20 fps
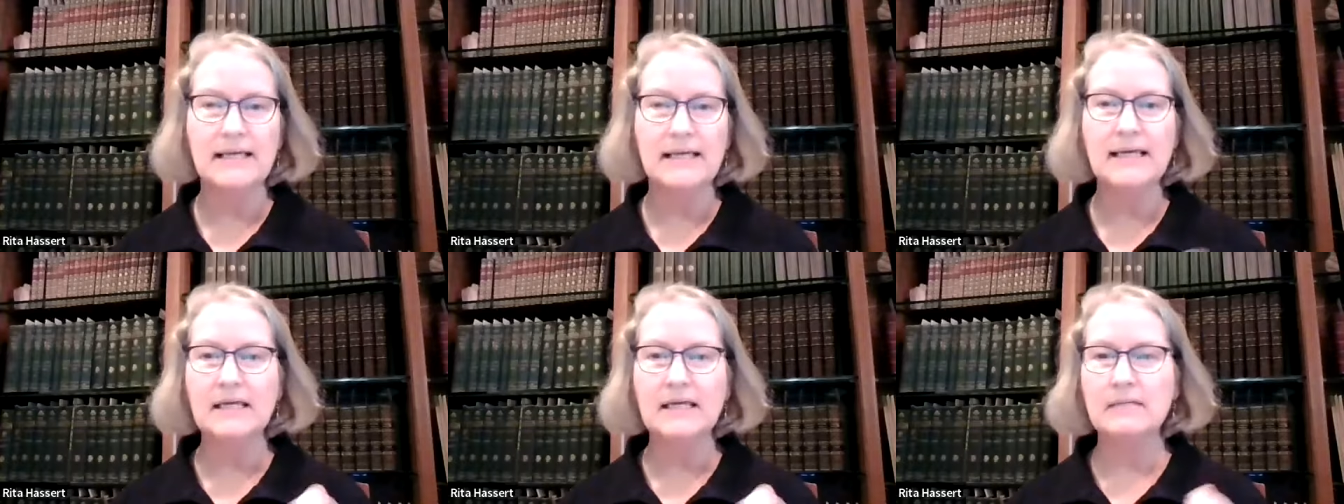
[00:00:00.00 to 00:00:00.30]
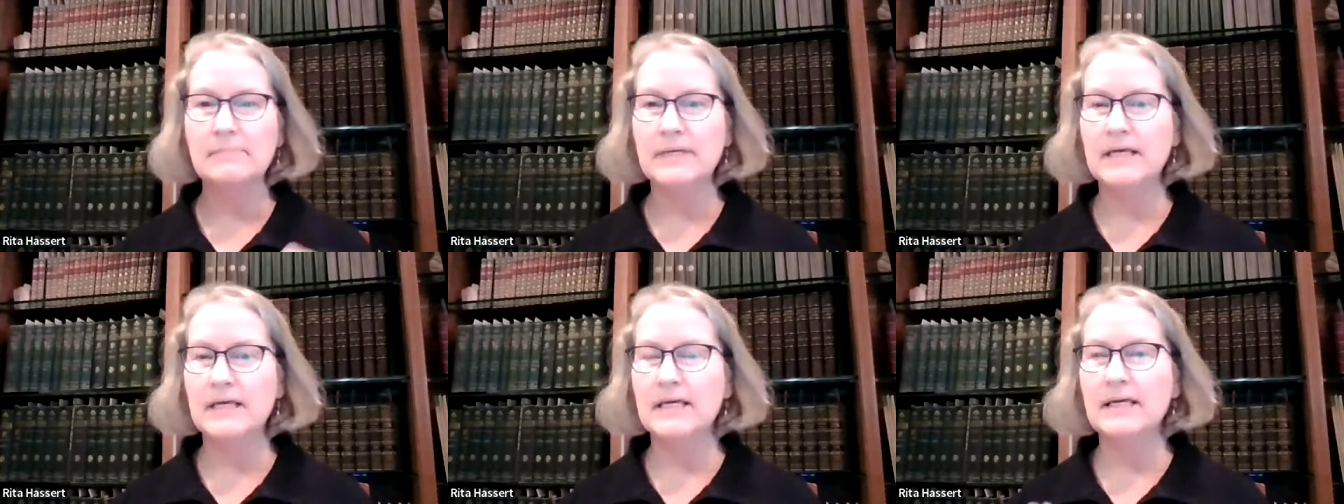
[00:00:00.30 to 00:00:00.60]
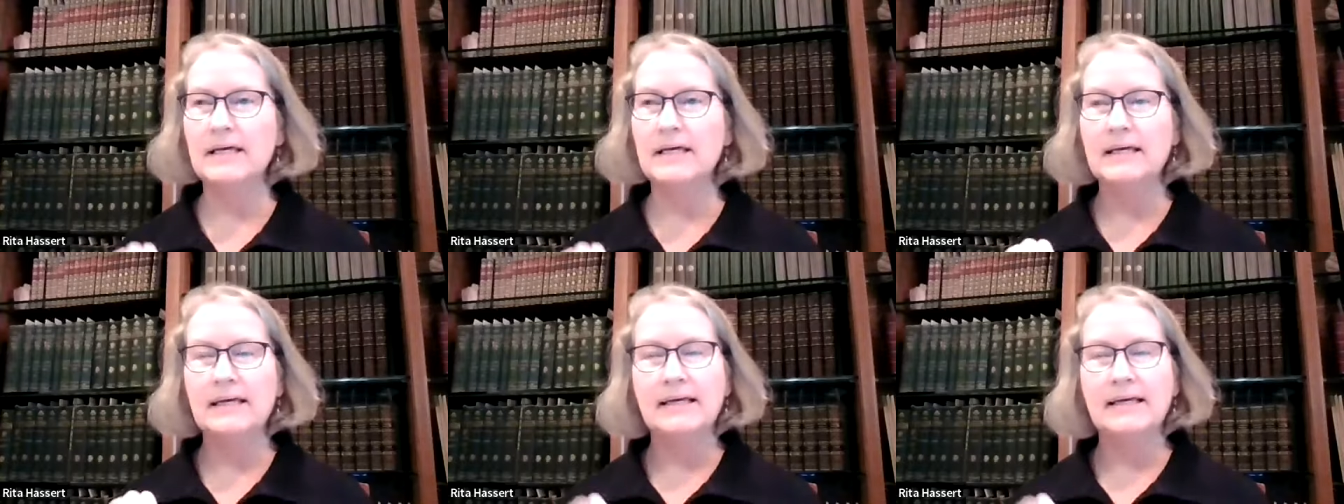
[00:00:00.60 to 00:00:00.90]
It can
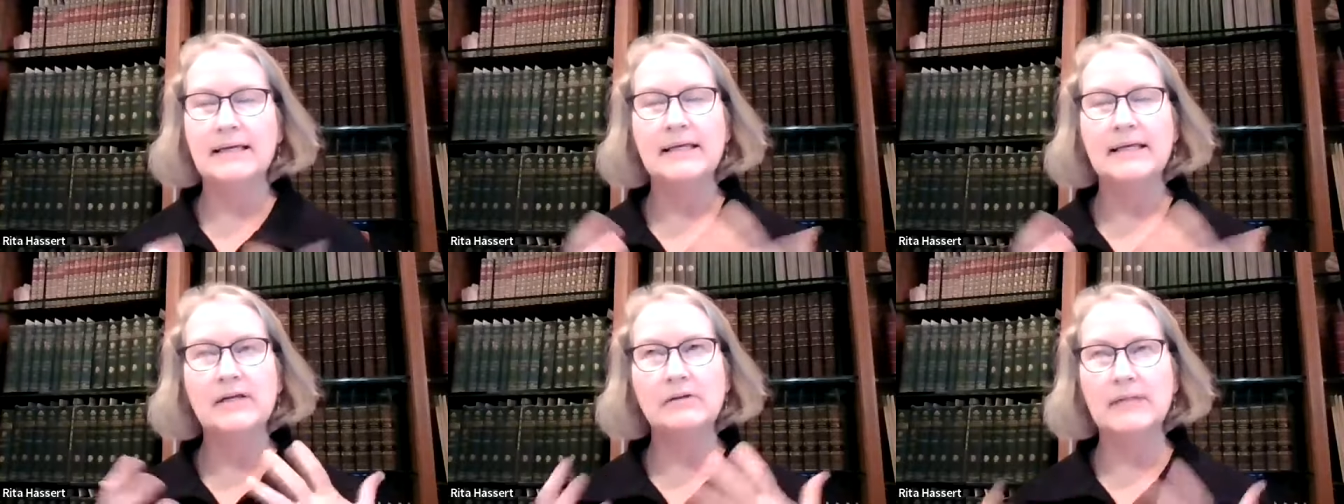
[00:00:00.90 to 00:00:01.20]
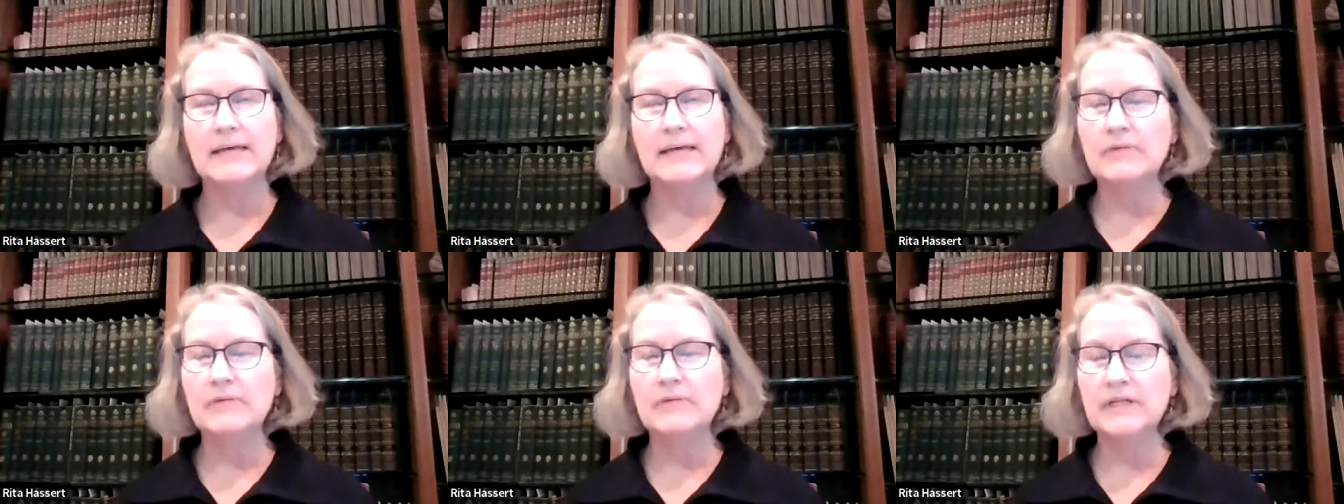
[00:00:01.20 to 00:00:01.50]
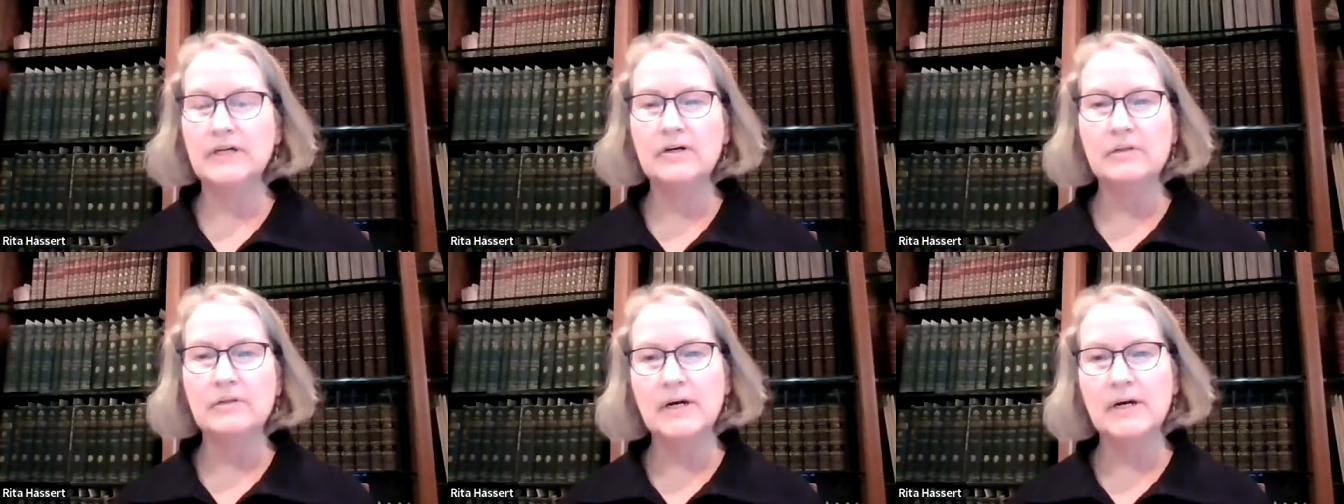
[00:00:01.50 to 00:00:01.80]
be, you know, like when
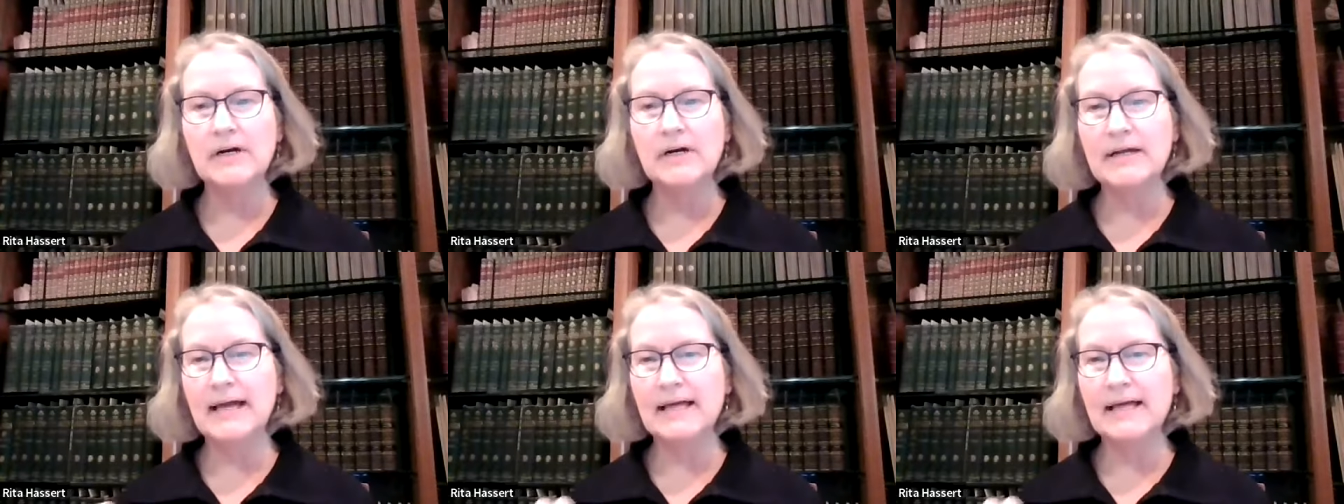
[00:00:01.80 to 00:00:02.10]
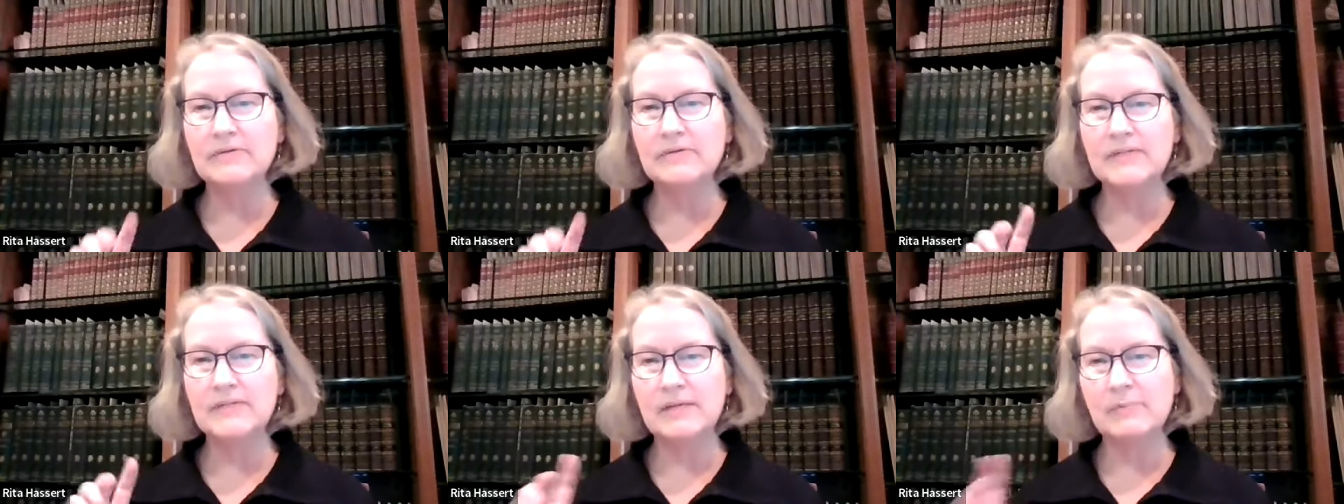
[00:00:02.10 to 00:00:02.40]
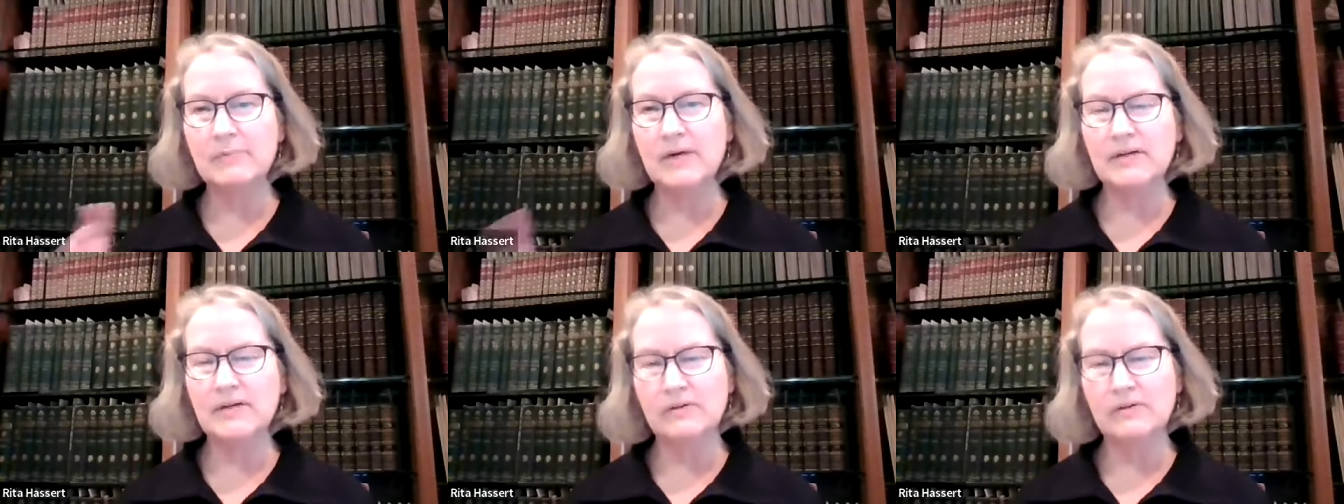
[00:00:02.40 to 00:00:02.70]
you go to Mariano's, they
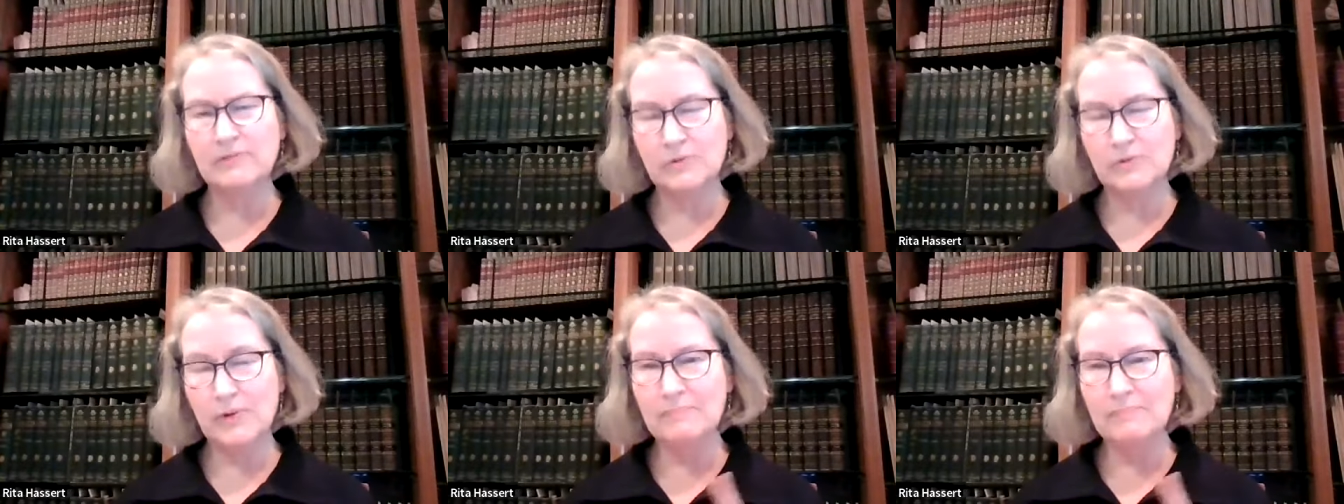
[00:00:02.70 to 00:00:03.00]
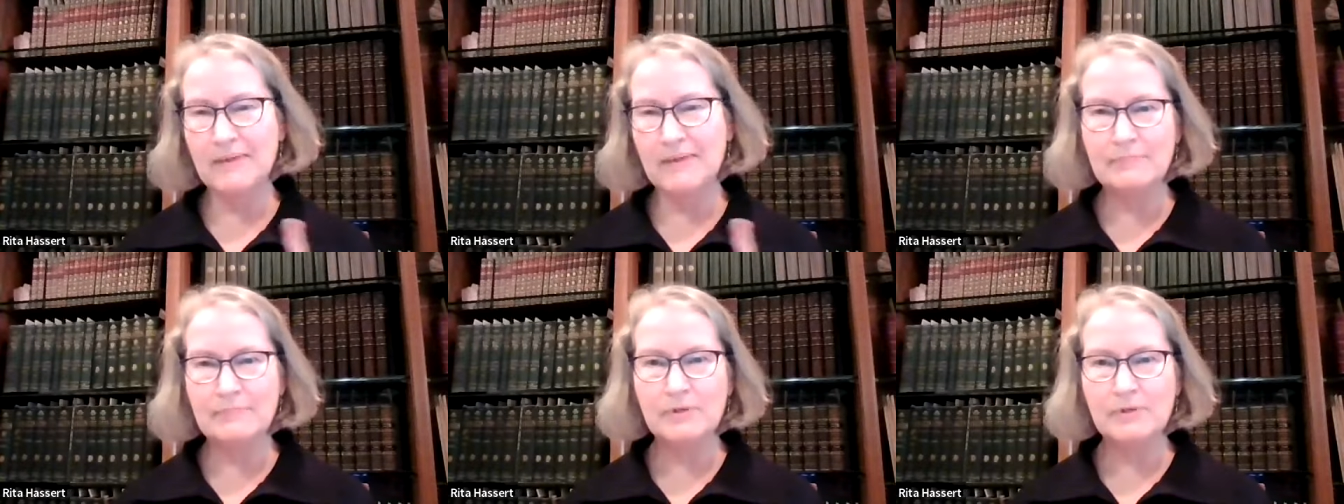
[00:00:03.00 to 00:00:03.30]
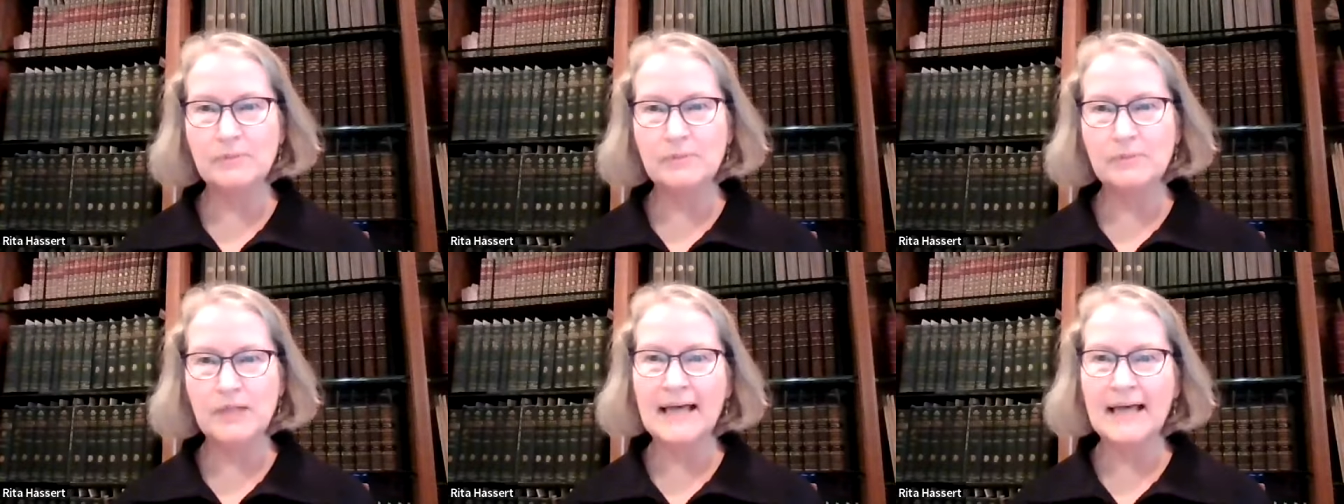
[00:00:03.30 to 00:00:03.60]
want to know if you want paper
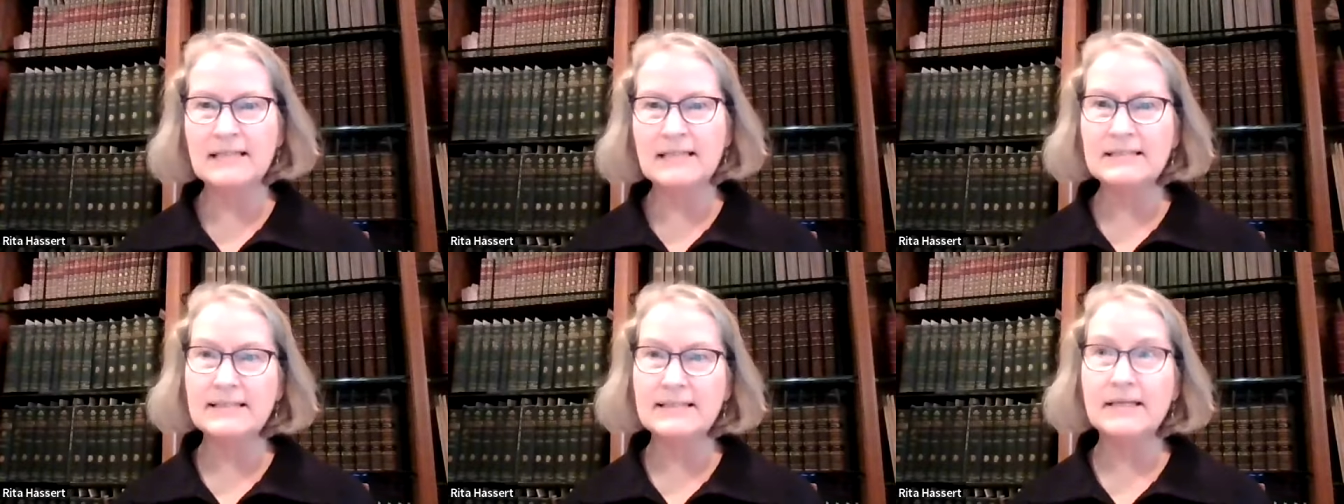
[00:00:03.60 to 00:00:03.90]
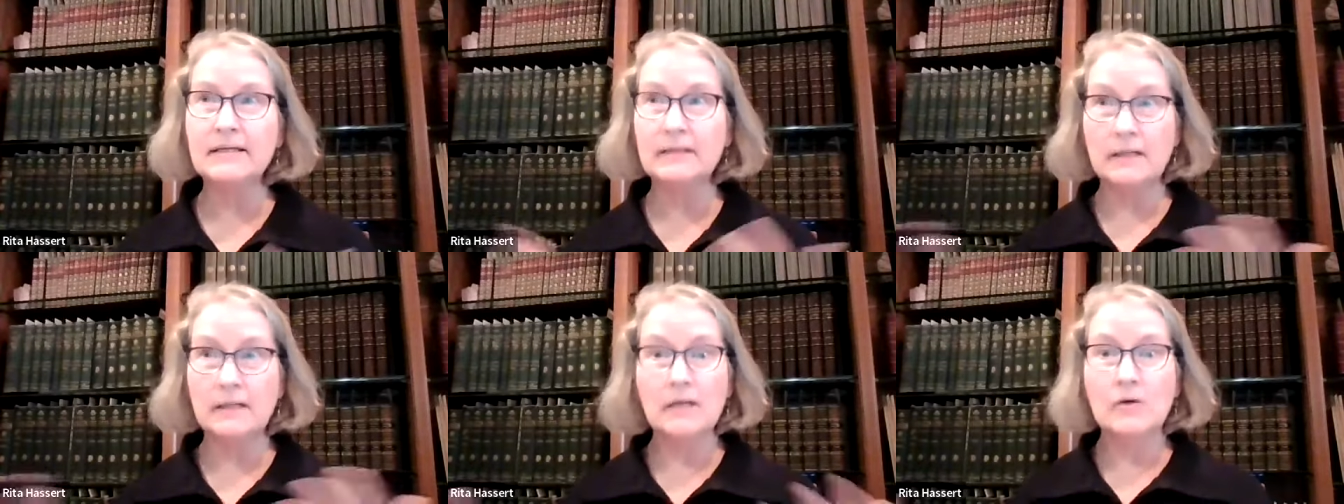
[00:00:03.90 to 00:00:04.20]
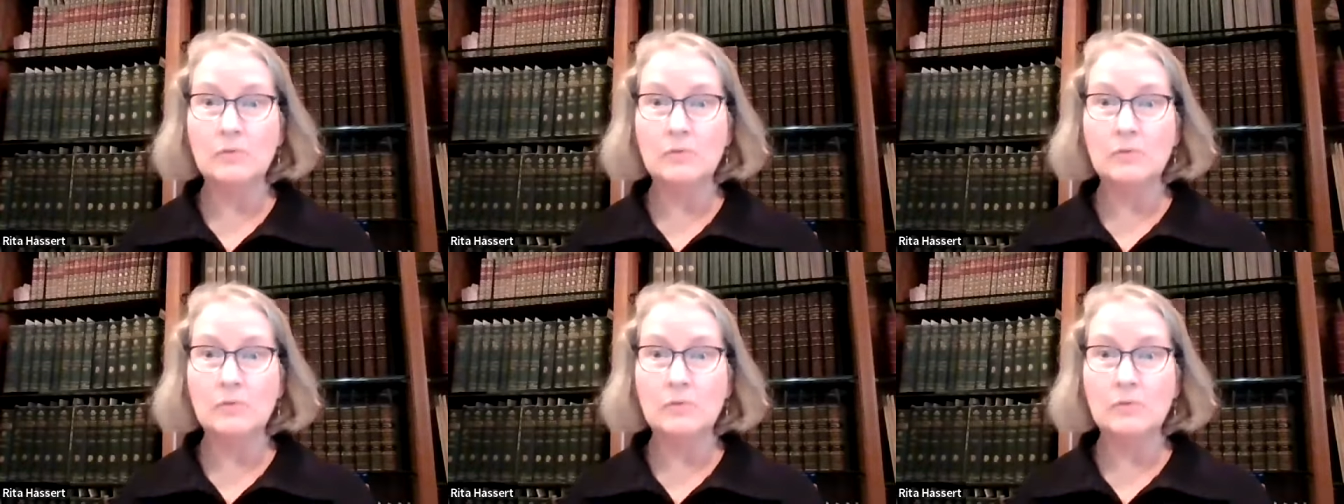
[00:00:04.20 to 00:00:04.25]
or plastic.